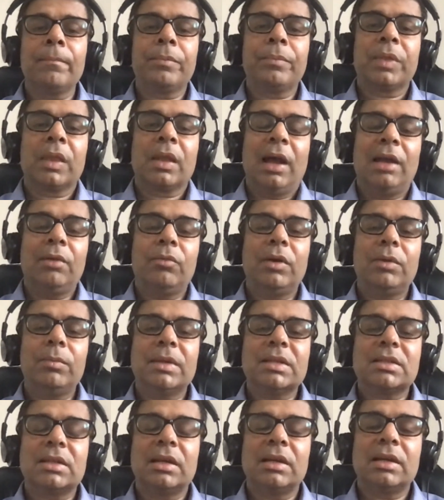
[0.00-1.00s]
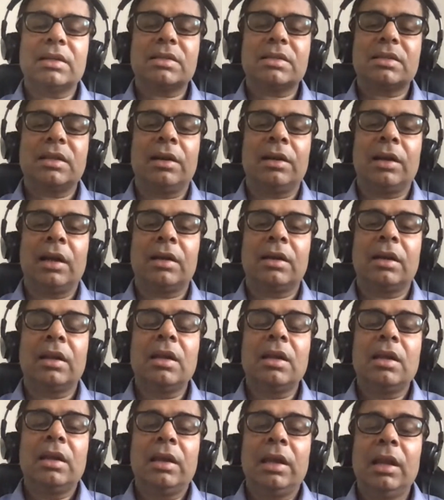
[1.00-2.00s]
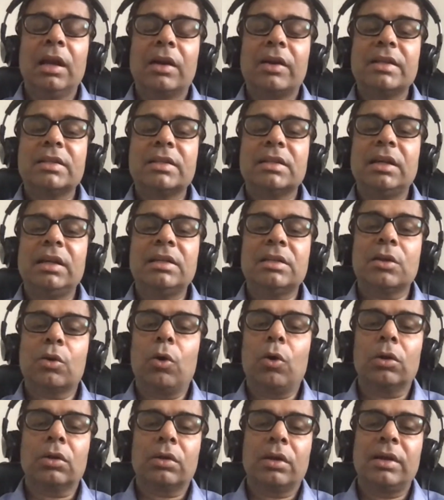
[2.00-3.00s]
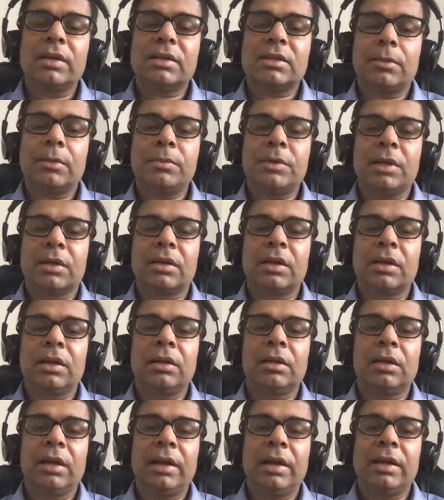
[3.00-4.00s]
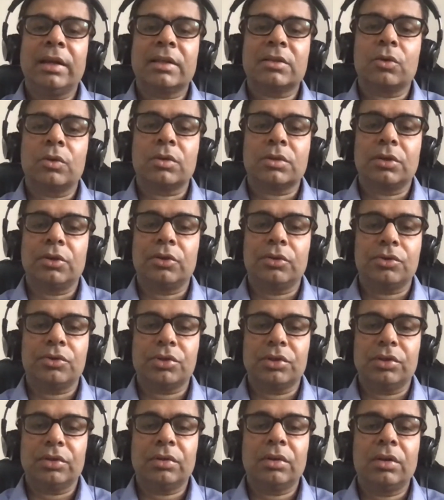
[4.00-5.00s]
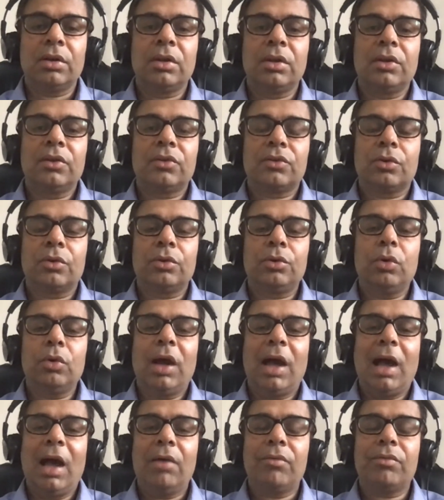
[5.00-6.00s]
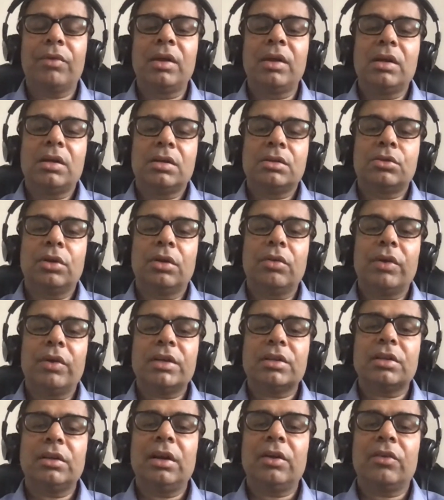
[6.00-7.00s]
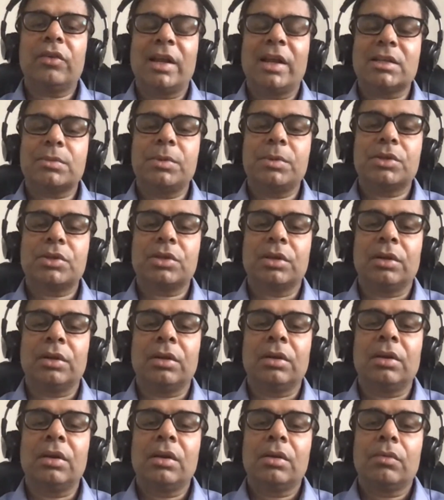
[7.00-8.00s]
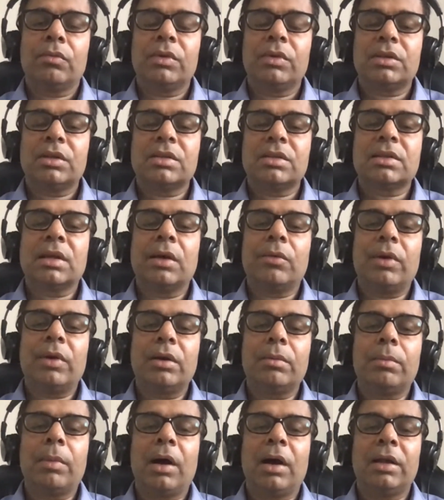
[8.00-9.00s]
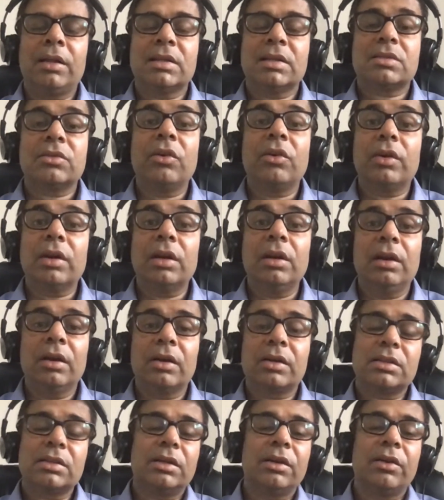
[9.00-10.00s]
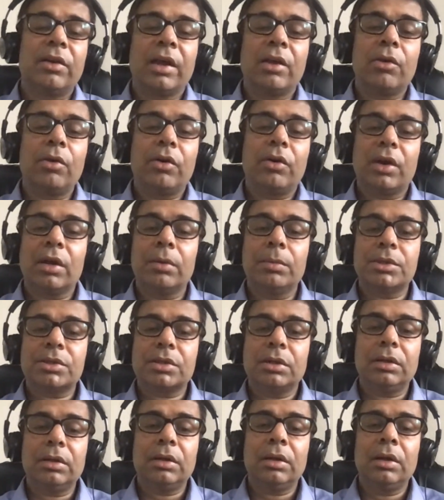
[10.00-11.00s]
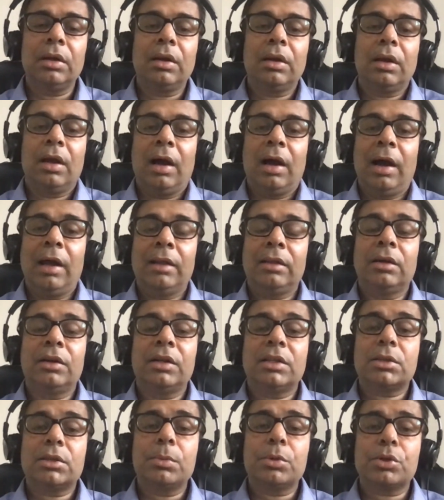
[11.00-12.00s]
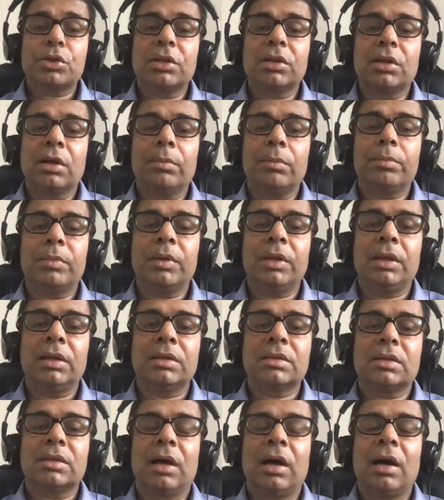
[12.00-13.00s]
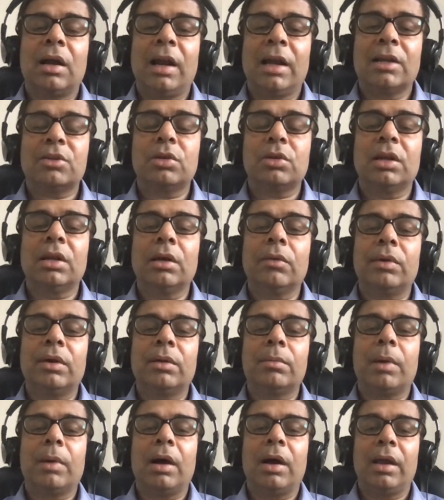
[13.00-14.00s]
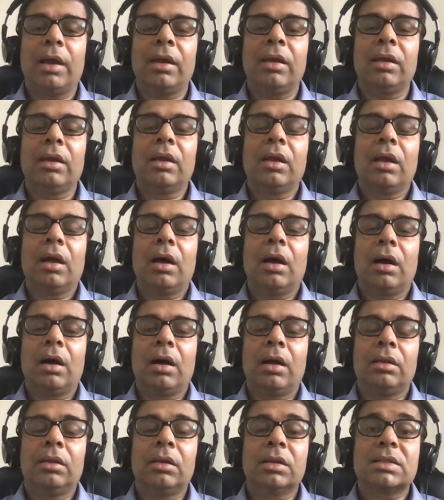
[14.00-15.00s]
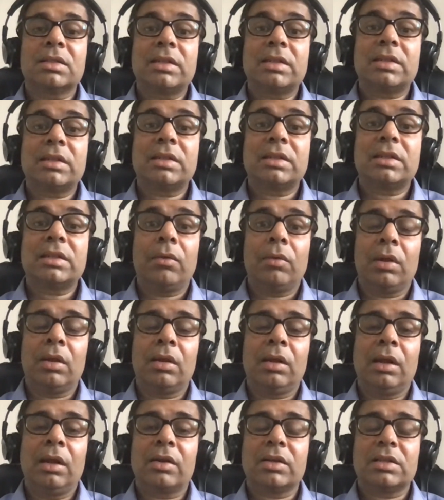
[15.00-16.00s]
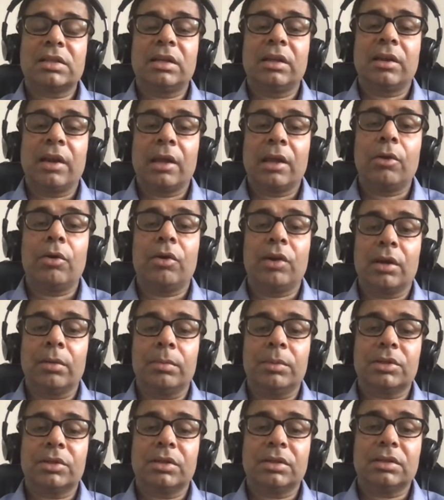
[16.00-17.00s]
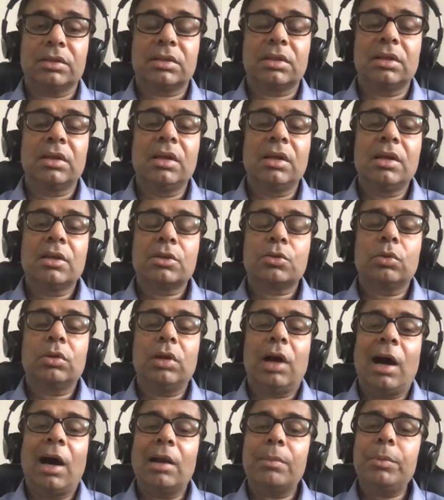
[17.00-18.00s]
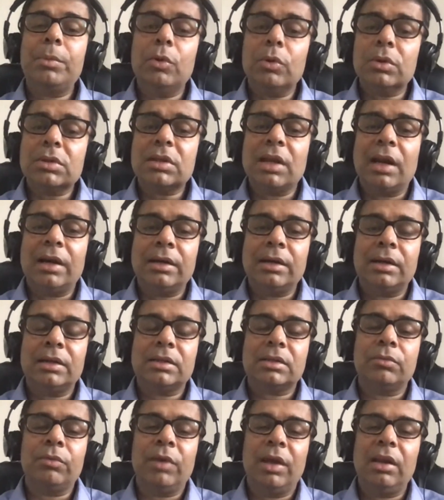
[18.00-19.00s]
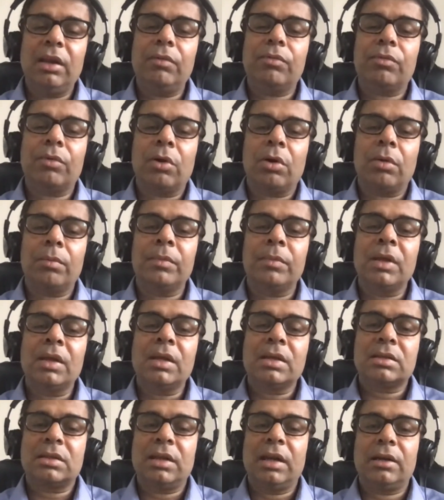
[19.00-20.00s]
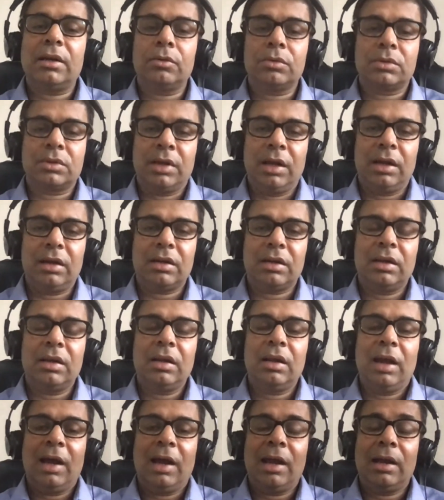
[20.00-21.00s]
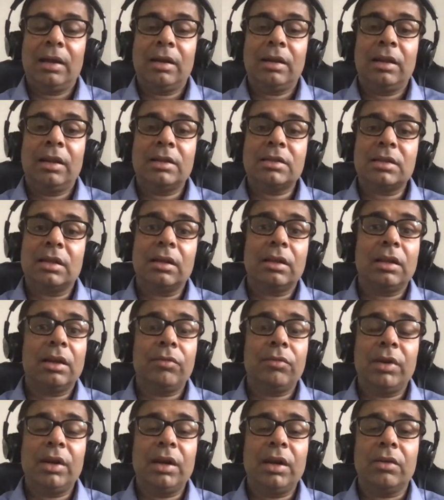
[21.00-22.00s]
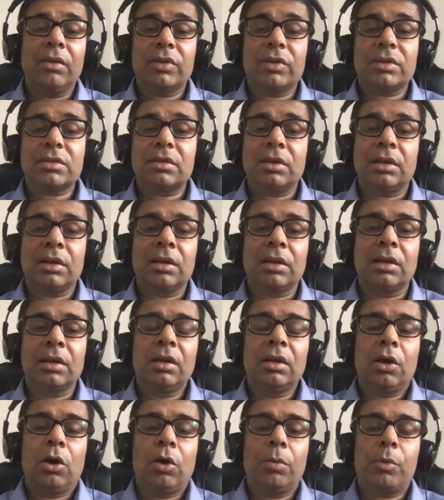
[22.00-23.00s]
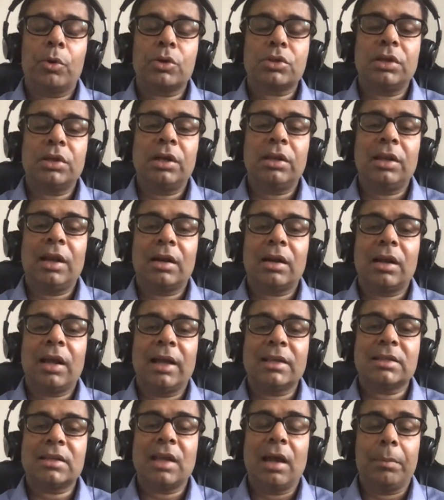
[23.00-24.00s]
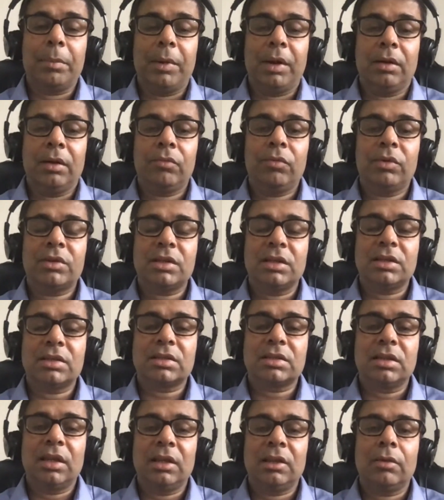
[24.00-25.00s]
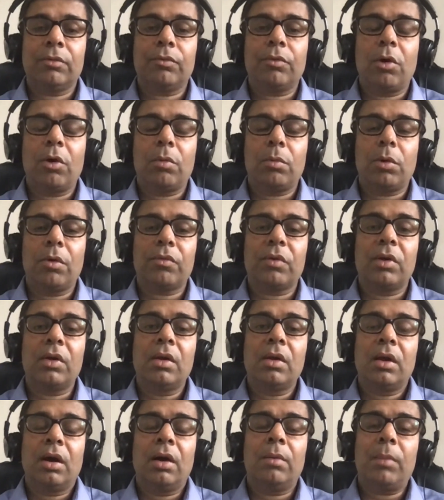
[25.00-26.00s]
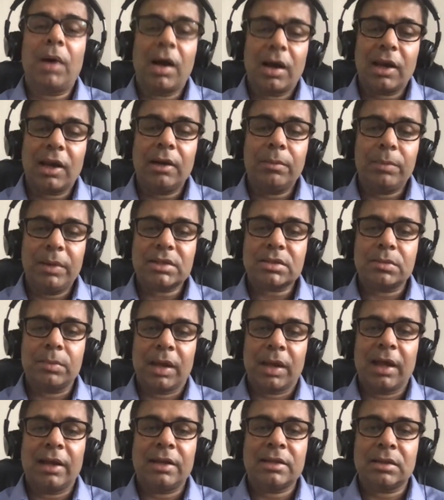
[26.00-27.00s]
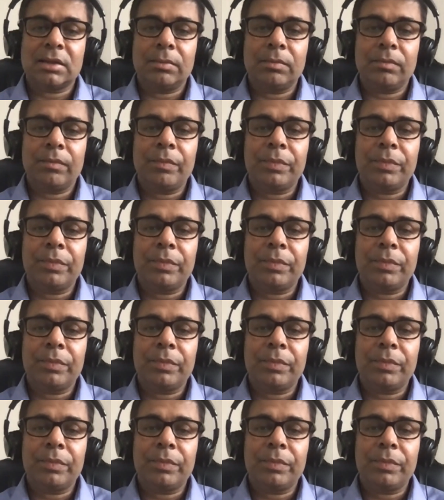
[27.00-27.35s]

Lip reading: And one must understand that electricity is a concurrent subject in India's constitution. So you have generation and transmission, which is governed by the Central Electricity Regulatory Commission, and the distribution companies are actually governed by the state level electricity regulatory commissions. So the RPO standards vary from state to state, and there is another very interesting opportunity that has happened, which is in the form of a market-based mechanism,